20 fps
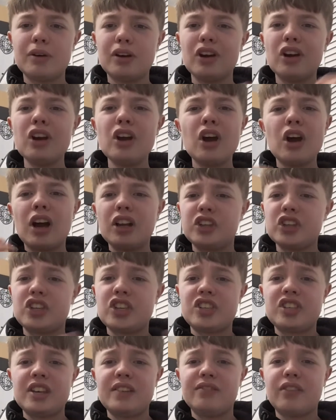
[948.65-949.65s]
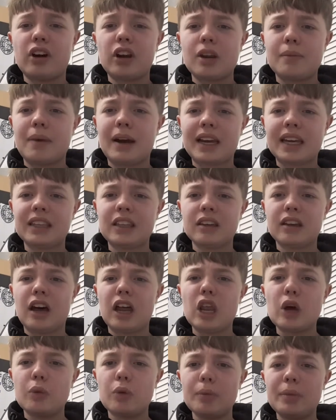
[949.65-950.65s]
but just to see Vardy back in the
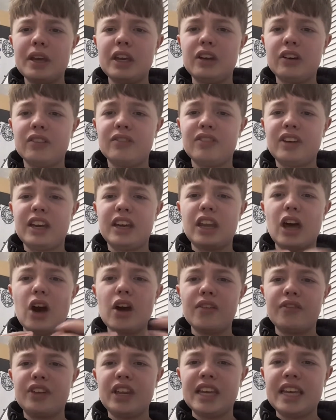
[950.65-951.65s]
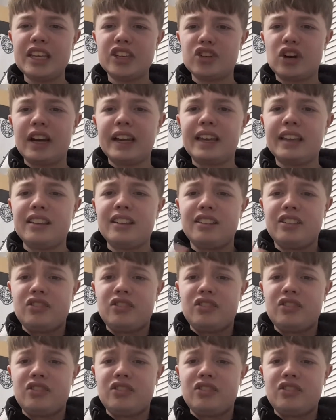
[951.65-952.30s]
lineup will be a good thing, and hopefully he can try and